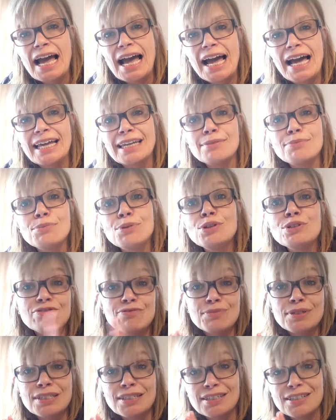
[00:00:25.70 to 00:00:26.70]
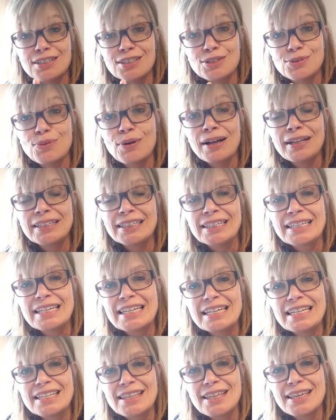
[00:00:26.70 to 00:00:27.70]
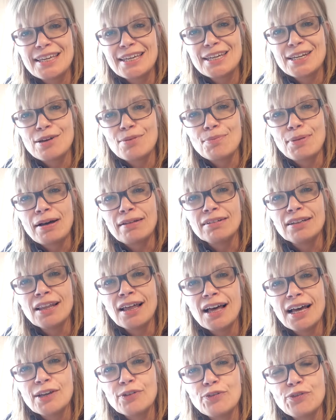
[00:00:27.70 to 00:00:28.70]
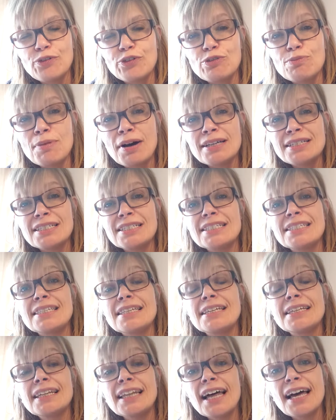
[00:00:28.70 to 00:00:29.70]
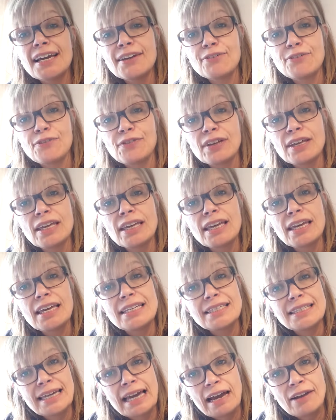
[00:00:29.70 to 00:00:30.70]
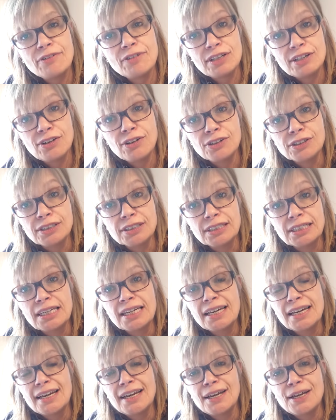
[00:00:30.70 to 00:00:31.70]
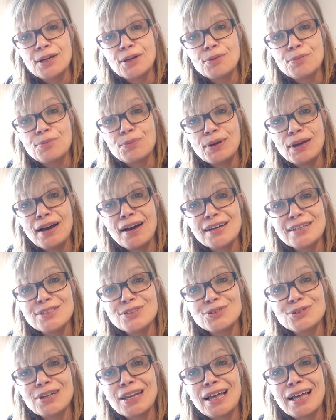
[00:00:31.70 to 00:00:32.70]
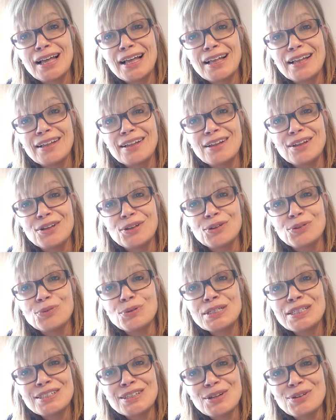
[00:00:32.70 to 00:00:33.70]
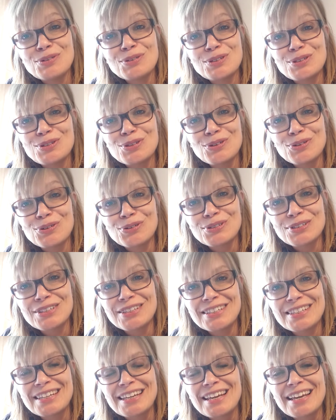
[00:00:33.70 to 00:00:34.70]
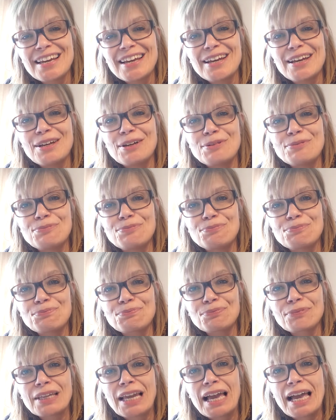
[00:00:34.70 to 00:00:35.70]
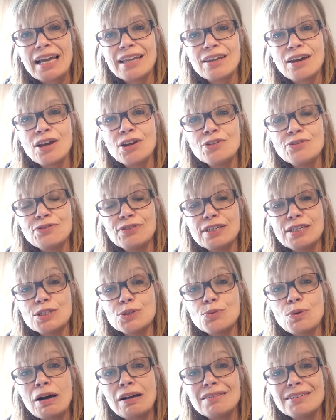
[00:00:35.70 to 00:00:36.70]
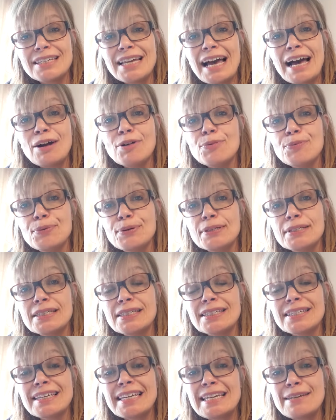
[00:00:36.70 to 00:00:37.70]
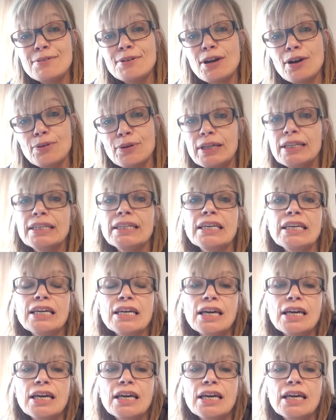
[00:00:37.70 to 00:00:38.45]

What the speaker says: and movement as well, thinking about life and reminding us that life is carrying on behind all our windows and doors, and hopefully as well to help us keep going